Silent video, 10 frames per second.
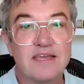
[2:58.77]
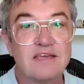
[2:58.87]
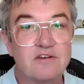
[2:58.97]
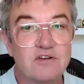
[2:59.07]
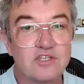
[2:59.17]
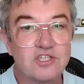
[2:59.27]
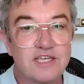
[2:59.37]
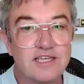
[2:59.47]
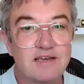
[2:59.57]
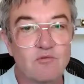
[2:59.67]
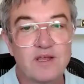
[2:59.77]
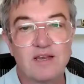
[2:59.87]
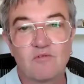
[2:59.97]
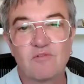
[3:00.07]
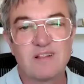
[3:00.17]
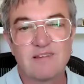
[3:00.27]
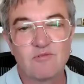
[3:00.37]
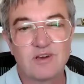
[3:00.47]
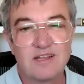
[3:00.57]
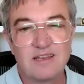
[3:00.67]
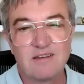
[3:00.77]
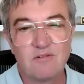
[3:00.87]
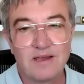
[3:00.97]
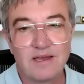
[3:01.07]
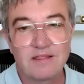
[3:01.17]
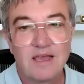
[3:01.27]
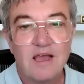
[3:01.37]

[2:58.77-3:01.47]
energy that we don't really want to deal with.